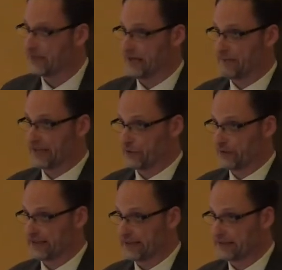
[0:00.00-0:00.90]
a
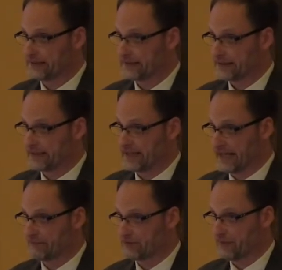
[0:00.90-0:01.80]
minority,
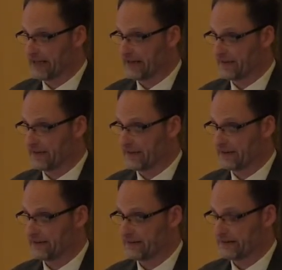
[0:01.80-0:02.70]
condemned by their